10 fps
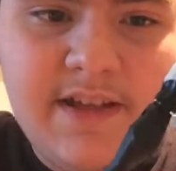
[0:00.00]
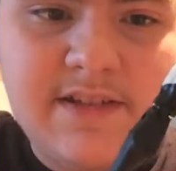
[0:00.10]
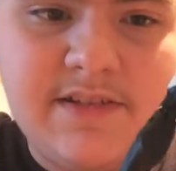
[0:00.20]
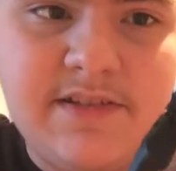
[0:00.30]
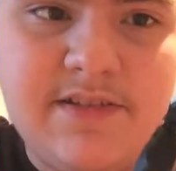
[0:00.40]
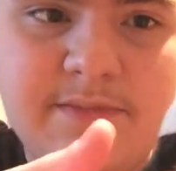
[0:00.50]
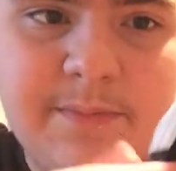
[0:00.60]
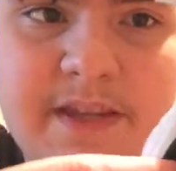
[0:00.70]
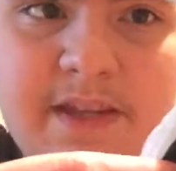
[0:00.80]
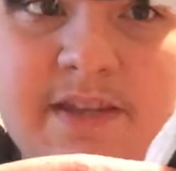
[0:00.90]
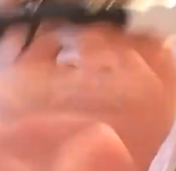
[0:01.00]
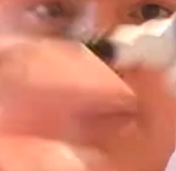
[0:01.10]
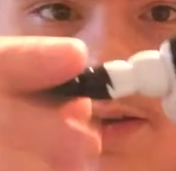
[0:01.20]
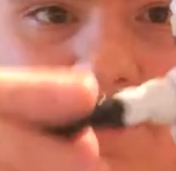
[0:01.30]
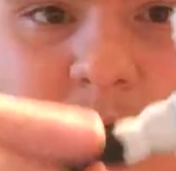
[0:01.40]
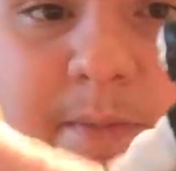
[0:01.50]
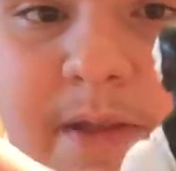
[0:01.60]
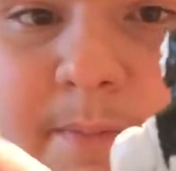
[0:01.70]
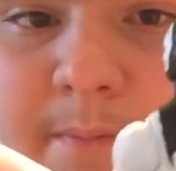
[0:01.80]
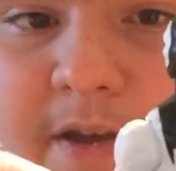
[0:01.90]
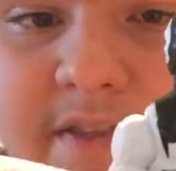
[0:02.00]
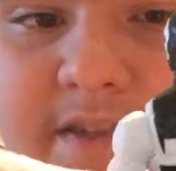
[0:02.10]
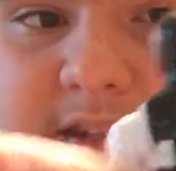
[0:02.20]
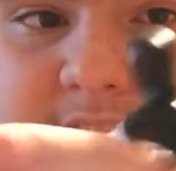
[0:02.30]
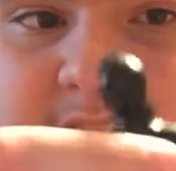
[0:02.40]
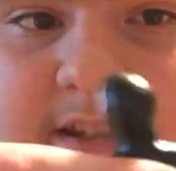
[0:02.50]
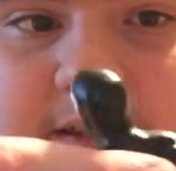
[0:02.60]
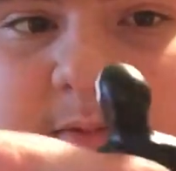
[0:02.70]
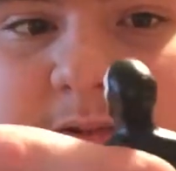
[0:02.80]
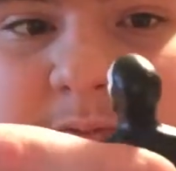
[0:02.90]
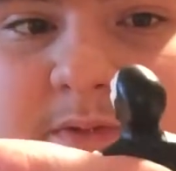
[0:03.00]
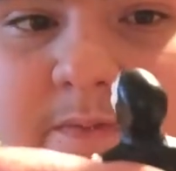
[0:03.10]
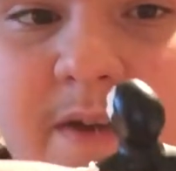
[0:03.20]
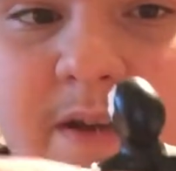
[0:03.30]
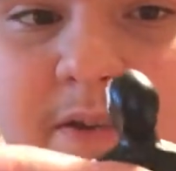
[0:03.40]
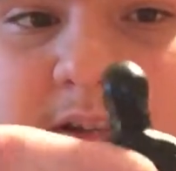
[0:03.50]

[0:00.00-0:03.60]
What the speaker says: actually took me probably a month to get. It was very